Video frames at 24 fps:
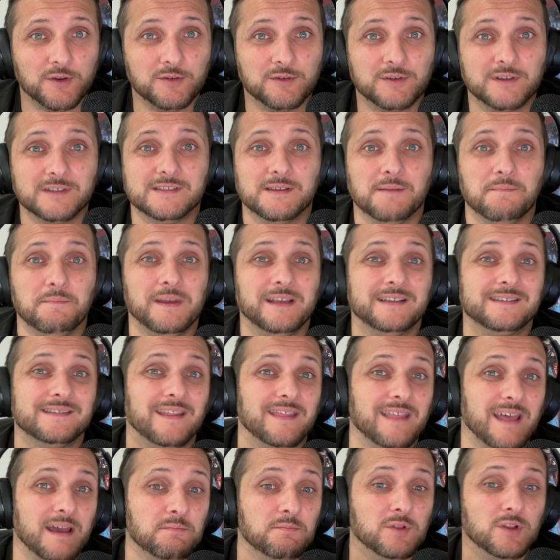you because it makes
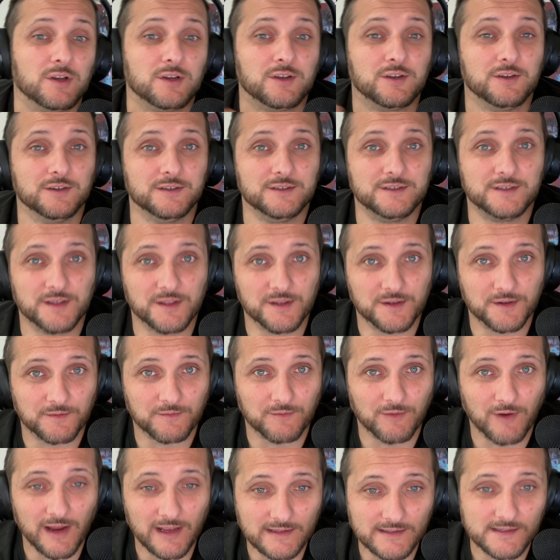them look good to their
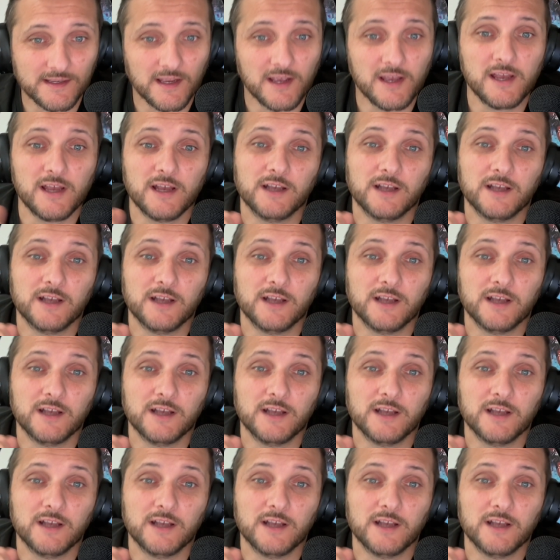friends.